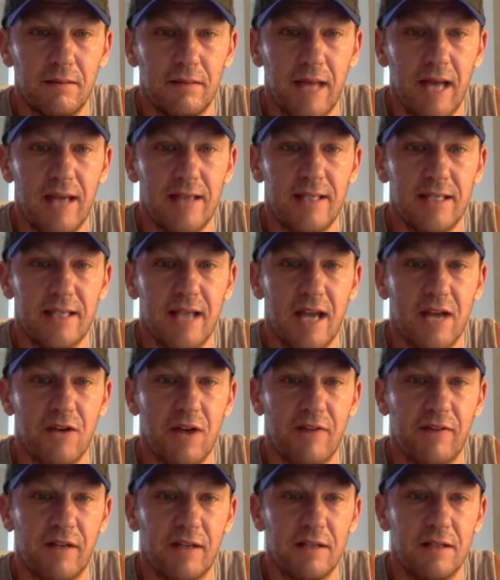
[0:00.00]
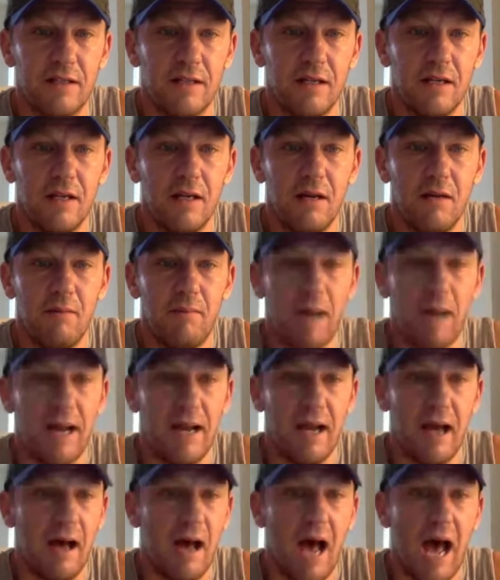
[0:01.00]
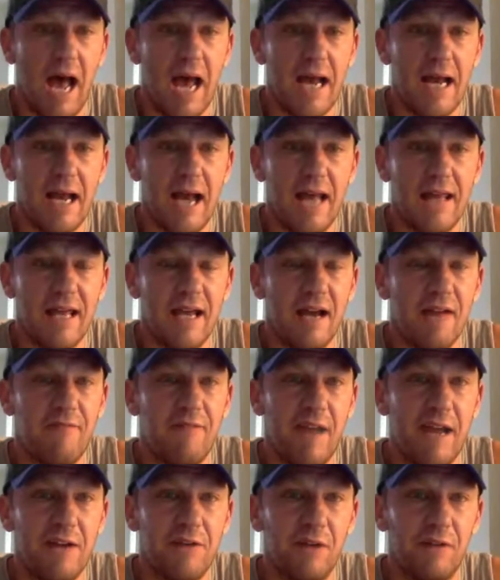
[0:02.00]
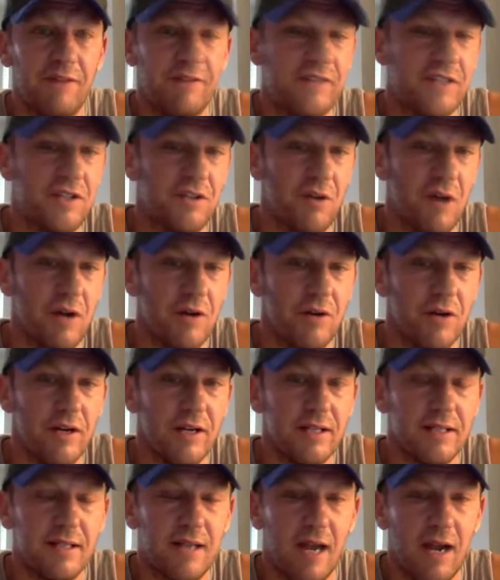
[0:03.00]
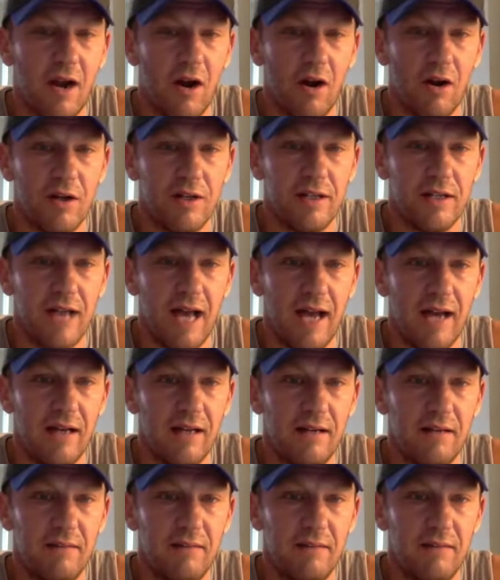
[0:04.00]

Yeah, he's 6K on DraftKings. But I think on FanDuel at 5,200, it's kind of hard to not.